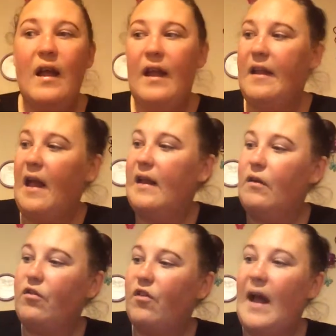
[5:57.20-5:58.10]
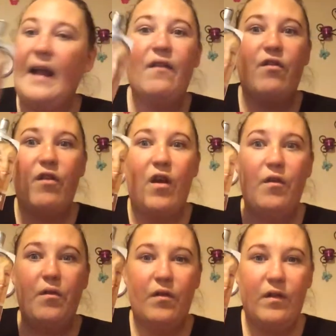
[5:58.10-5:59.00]
in their little sacks.
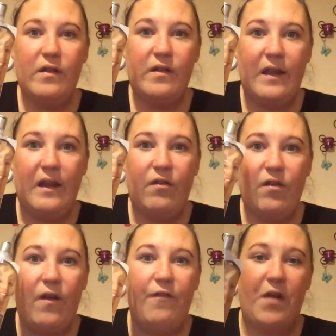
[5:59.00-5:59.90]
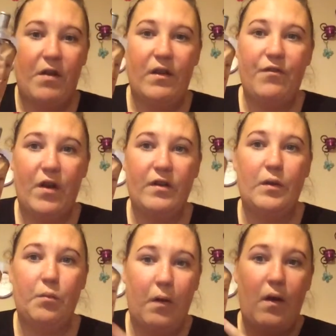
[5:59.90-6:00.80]
So these are very, very
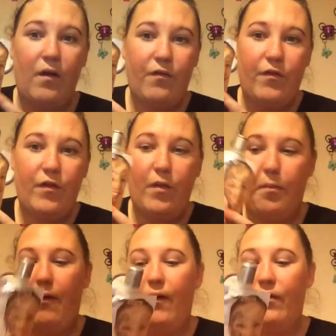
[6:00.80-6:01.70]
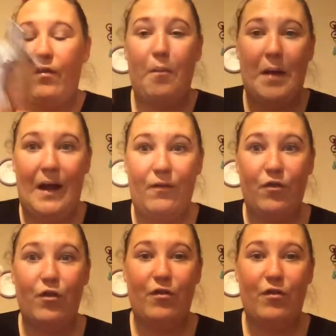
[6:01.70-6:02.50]
worth the price, a pound. So